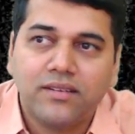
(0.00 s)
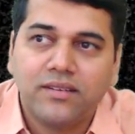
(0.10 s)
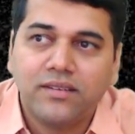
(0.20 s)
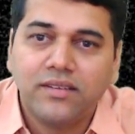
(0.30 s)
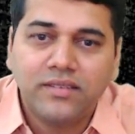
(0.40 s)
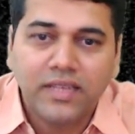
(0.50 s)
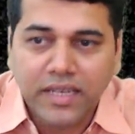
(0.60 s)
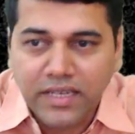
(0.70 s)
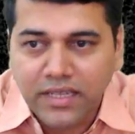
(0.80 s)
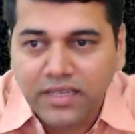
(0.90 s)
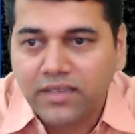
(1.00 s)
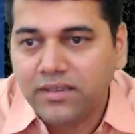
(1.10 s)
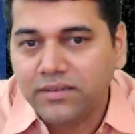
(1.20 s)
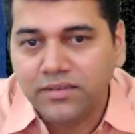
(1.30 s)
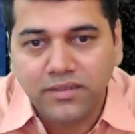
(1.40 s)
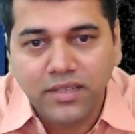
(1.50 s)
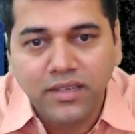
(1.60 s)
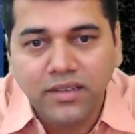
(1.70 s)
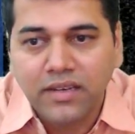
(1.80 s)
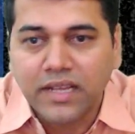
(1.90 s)
is there any this
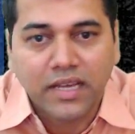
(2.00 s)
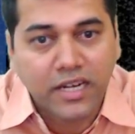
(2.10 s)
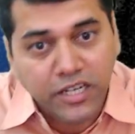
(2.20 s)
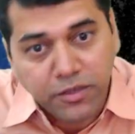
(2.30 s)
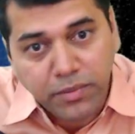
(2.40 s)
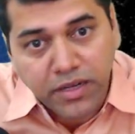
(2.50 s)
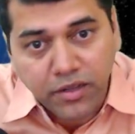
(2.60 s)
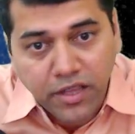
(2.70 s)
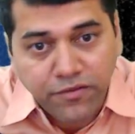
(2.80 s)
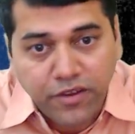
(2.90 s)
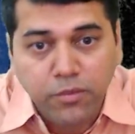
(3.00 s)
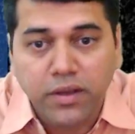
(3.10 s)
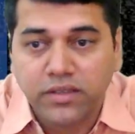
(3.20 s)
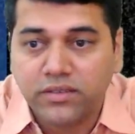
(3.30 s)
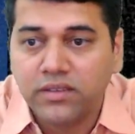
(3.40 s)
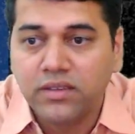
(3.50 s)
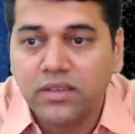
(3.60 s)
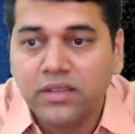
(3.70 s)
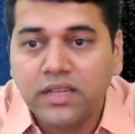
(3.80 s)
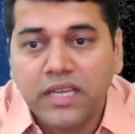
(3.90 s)
thing like correct treatment, again 5 marks,
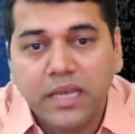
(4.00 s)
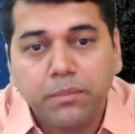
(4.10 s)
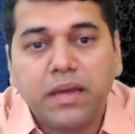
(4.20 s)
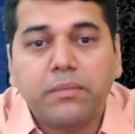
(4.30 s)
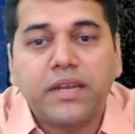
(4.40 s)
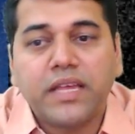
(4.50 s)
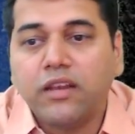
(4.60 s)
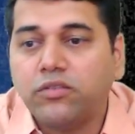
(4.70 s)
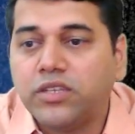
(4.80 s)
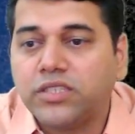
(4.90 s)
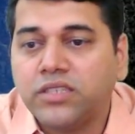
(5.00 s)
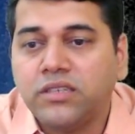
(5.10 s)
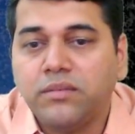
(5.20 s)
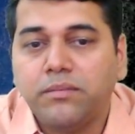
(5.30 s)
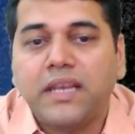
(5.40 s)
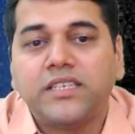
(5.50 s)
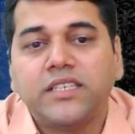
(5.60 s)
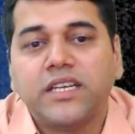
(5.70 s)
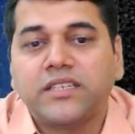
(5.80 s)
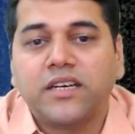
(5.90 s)
impairment calculation, balance sheet
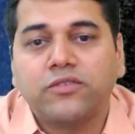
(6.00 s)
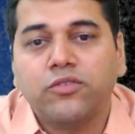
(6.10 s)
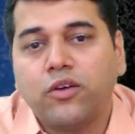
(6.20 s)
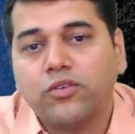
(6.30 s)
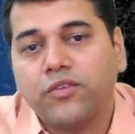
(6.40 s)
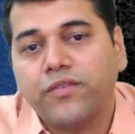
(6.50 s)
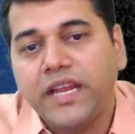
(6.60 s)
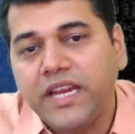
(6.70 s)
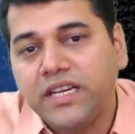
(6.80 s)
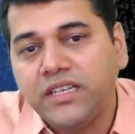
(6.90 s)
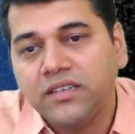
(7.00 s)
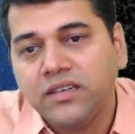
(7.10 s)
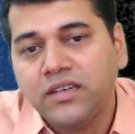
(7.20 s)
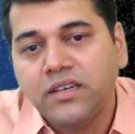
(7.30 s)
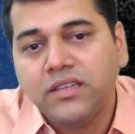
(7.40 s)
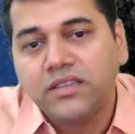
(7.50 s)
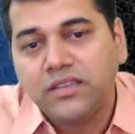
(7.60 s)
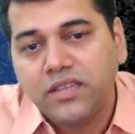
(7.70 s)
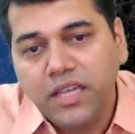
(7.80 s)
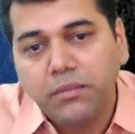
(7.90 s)
extract. So out of 8,
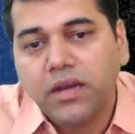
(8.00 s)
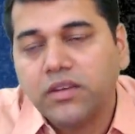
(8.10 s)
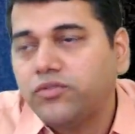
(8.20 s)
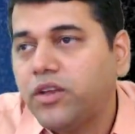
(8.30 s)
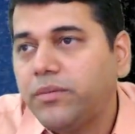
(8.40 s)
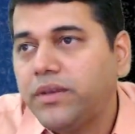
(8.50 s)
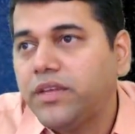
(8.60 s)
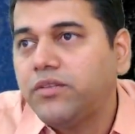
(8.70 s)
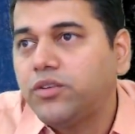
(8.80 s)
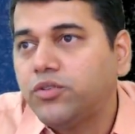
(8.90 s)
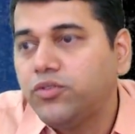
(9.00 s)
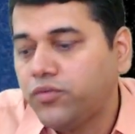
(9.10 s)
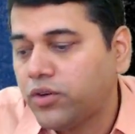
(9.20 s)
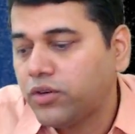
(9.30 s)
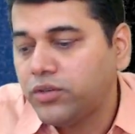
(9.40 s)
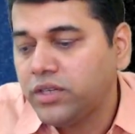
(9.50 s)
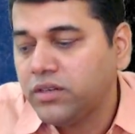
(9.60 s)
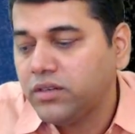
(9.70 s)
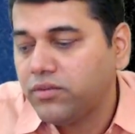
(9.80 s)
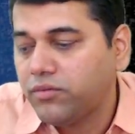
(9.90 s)
3 marks would have been given to you for doing
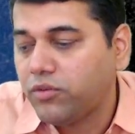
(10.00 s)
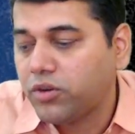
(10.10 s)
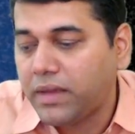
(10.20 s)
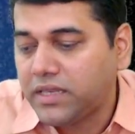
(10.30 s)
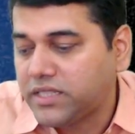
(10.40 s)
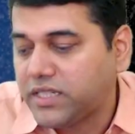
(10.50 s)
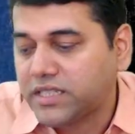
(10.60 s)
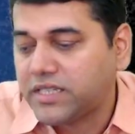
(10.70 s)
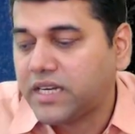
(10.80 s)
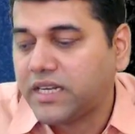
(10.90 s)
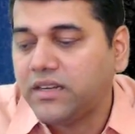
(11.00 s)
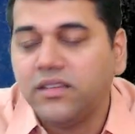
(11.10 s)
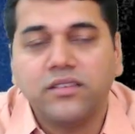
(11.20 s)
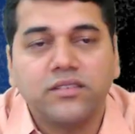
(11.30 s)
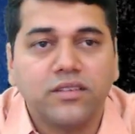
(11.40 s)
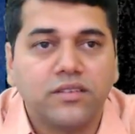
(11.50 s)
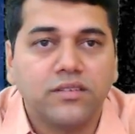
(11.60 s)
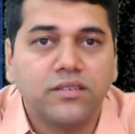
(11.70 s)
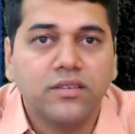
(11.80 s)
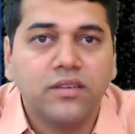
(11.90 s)
what balance sheet extract and other things,
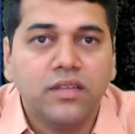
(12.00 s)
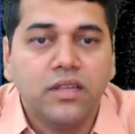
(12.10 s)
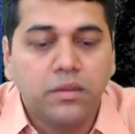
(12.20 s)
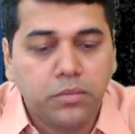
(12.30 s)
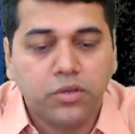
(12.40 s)
because